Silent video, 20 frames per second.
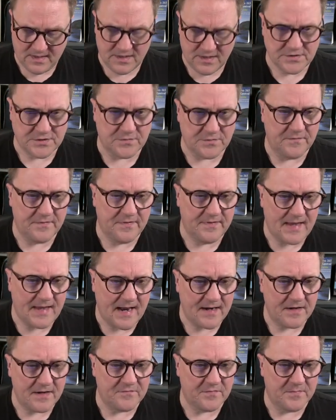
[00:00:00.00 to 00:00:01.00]
So with
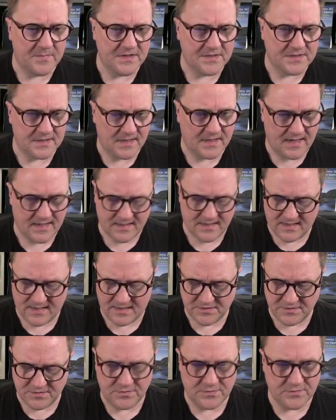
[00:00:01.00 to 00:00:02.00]
that information, I can
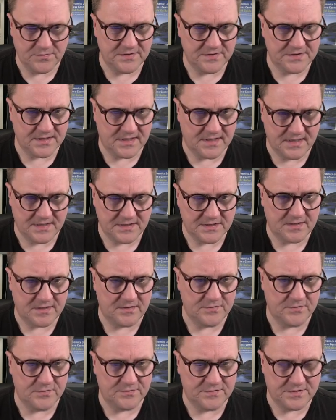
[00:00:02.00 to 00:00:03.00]
actually do this again. So I'll
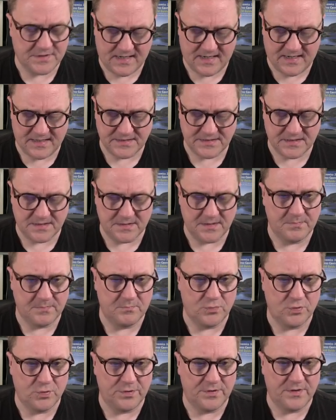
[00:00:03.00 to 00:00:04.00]
do task
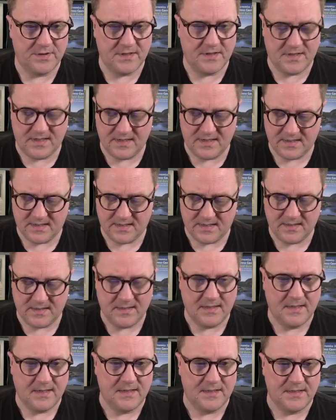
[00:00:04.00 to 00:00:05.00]
put data
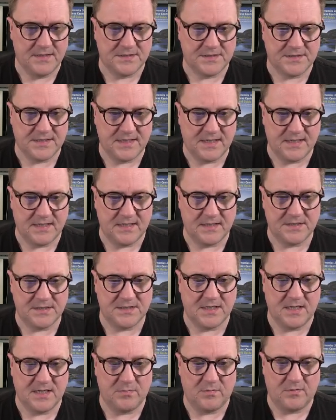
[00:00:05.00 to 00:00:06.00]
setting
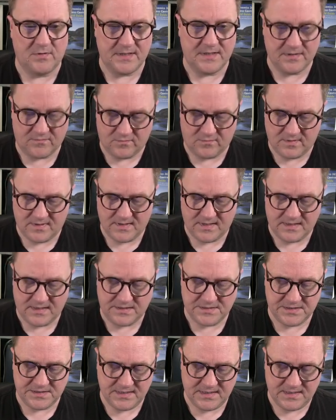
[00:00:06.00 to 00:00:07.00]
table equal
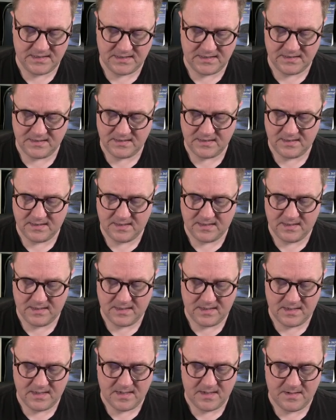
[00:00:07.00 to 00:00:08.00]
18.
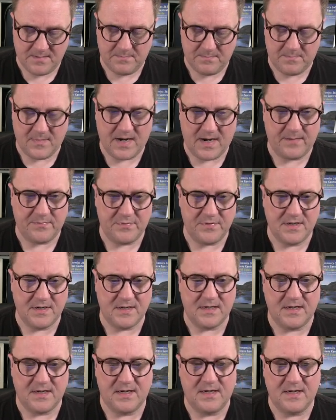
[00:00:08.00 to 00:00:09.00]

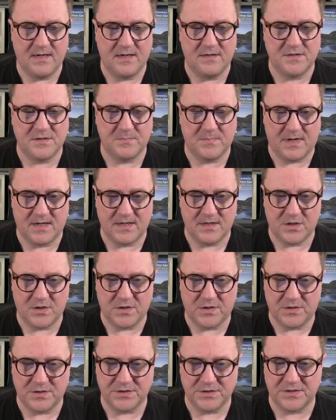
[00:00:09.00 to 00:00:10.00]
Mapping is my
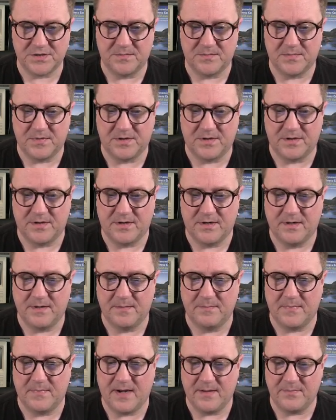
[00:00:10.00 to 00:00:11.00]
customer
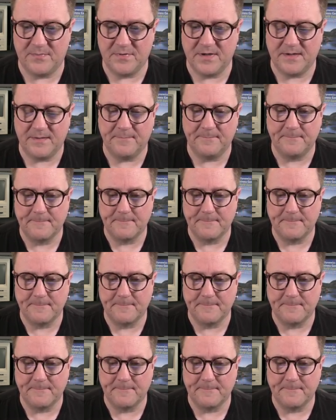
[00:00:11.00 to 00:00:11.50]
mapping.